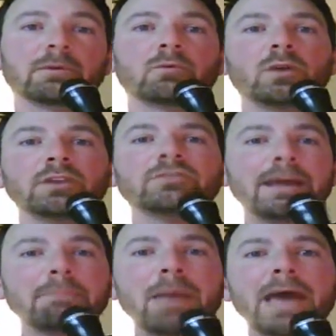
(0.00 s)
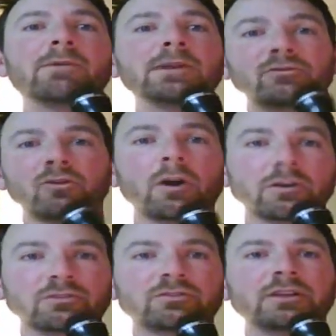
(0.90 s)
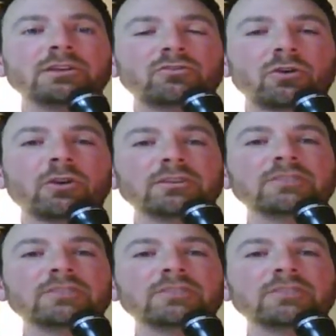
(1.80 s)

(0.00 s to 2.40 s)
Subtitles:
But once that battery charges, then the charging